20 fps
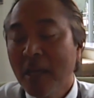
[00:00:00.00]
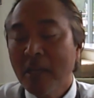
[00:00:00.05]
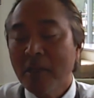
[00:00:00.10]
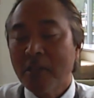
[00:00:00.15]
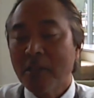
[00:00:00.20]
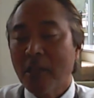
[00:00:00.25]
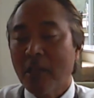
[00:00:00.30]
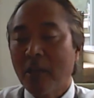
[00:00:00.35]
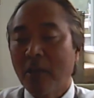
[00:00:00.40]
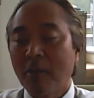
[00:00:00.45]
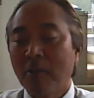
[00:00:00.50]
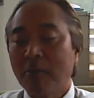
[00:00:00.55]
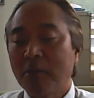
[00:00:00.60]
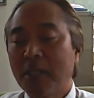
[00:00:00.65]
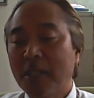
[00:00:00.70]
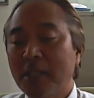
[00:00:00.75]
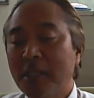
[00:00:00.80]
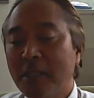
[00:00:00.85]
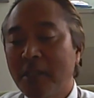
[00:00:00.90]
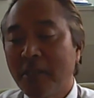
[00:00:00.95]
So
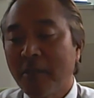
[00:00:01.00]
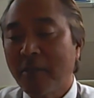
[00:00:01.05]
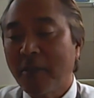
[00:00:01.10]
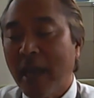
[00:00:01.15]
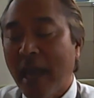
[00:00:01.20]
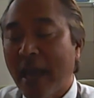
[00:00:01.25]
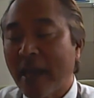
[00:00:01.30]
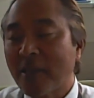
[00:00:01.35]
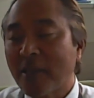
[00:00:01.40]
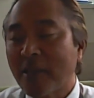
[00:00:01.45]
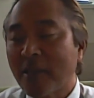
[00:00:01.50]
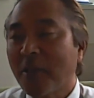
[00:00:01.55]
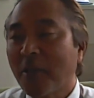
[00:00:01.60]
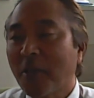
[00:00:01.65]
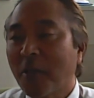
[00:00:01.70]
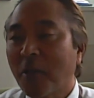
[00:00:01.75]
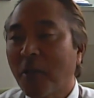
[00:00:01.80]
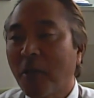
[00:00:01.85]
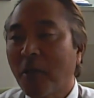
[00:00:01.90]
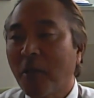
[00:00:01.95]
just to
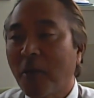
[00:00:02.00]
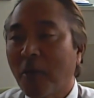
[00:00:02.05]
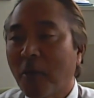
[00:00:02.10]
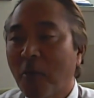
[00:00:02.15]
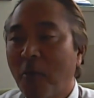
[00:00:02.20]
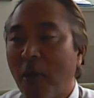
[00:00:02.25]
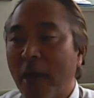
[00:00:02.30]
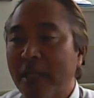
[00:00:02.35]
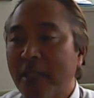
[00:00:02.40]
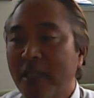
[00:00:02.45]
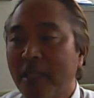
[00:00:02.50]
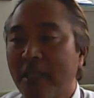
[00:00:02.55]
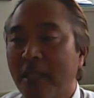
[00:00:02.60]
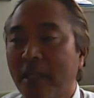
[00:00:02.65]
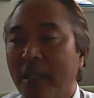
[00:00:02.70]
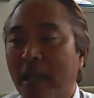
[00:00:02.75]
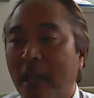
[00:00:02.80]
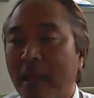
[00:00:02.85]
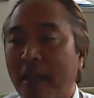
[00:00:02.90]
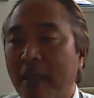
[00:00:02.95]
answer your
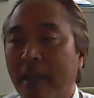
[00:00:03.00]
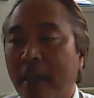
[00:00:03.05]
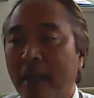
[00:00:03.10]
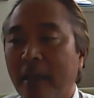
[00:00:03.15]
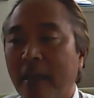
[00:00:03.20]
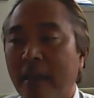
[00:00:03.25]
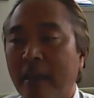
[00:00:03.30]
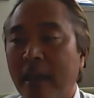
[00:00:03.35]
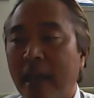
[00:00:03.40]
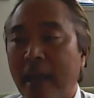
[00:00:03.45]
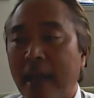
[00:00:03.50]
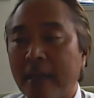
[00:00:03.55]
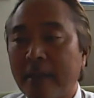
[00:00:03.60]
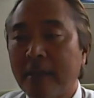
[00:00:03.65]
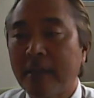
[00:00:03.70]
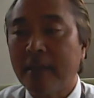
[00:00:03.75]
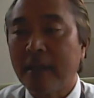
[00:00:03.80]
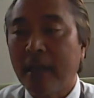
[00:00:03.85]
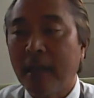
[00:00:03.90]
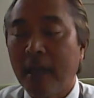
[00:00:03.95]
question, I think
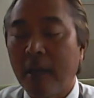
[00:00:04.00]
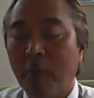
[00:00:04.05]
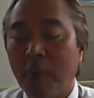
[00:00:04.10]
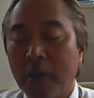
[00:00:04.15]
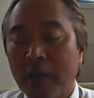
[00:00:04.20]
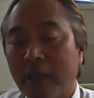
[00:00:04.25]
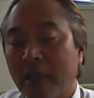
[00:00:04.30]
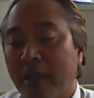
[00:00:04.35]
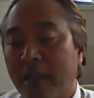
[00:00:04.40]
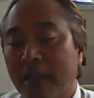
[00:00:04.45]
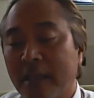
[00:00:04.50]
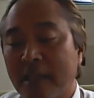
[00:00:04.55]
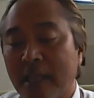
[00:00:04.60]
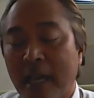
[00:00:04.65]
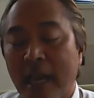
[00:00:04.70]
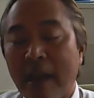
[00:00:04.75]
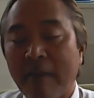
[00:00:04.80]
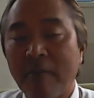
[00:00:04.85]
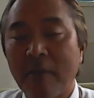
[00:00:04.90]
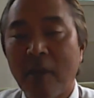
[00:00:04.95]
that one of the things
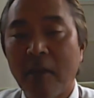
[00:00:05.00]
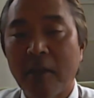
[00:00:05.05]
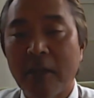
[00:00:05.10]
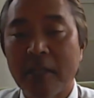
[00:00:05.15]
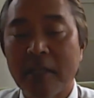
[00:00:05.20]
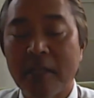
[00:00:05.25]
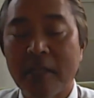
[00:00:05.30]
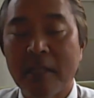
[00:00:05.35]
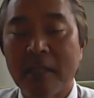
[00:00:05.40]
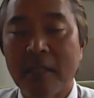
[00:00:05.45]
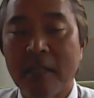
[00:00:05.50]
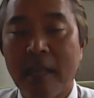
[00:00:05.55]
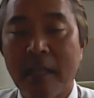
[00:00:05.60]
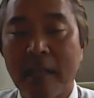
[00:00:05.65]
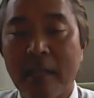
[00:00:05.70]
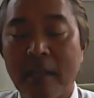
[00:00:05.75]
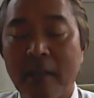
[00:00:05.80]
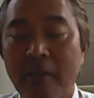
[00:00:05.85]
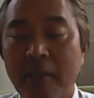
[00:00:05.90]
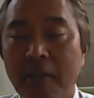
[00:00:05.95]
that I've noticed is
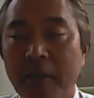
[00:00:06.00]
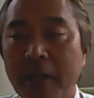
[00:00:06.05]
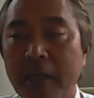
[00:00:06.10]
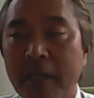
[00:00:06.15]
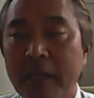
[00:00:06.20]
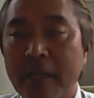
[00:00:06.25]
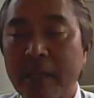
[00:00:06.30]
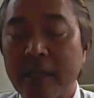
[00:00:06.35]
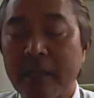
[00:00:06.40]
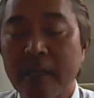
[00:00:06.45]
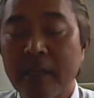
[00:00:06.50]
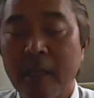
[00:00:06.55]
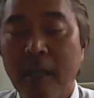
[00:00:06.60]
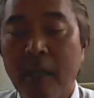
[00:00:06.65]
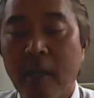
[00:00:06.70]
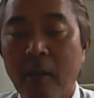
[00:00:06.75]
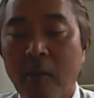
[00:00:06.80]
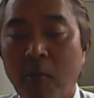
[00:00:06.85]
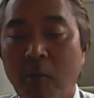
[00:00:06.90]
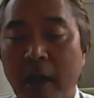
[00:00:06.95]
that there is
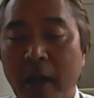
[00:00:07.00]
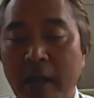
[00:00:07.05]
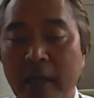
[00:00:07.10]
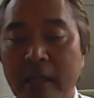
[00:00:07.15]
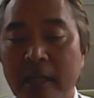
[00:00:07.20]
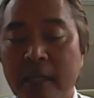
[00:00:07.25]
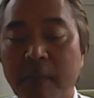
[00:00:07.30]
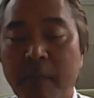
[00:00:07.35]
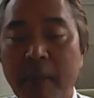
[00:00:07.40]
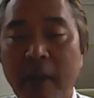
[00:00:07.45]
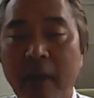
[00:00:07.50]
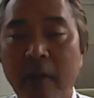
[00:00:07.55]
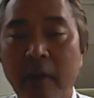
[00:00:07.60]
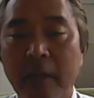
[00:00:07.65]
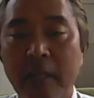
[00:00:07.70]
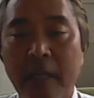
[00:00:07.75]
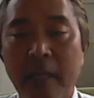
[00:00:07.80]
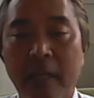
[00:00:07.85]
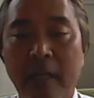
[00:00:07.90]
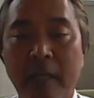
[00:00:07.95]
quite a
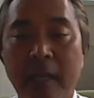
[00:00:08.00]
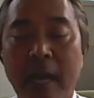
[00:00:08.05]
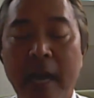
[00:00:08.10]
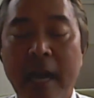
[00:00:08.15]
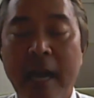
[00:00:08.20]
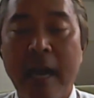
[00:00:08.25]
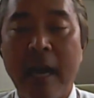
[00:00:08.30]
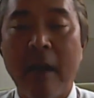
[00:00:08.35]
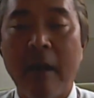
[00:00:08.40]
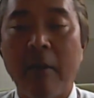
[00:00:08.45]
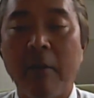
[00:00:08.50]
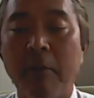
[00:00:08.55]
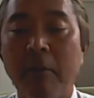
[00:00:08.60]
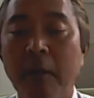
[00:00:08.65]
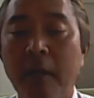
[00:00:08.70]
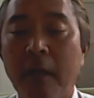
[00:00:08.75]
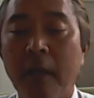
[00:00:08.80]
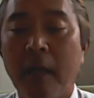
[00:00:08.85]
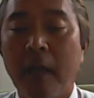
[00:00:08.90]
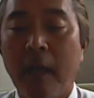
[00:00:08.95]
disparity in how
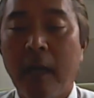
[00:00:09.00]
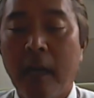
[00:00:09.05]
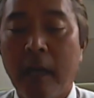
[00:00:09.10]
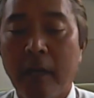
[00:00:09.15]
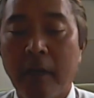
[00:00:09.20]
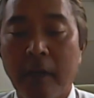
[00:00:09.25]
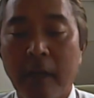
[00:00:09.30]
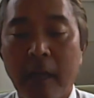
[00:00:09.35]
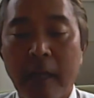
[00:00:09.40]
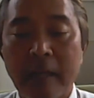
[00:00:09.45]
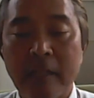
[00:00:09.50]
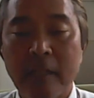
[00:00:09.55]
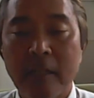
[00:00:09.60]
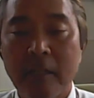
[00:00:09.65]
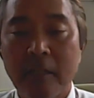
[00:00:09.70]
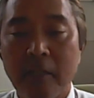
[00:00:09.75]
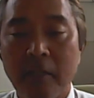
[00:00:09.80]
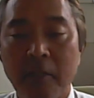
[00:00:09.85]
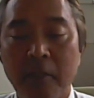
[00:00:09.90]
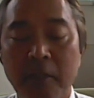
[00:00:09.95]

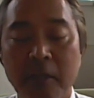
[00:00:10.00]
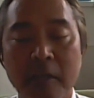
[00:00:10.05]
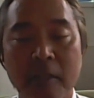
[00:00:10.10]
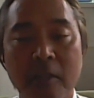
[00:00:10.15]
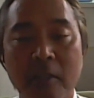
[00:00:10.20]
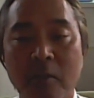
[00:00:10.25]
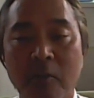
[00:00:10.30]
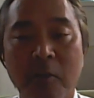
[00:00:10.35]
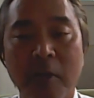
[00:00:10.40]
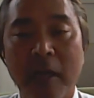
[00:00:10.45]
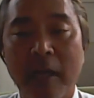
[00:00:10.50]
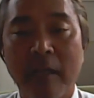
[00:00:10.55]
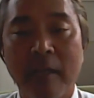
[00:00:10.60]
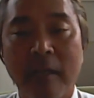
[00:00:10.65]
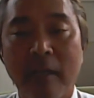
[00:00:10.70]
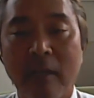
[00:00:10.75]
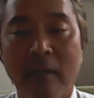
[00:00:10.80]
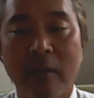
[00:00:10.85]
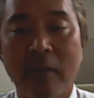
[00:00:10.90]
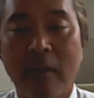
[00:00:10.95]
institutions treat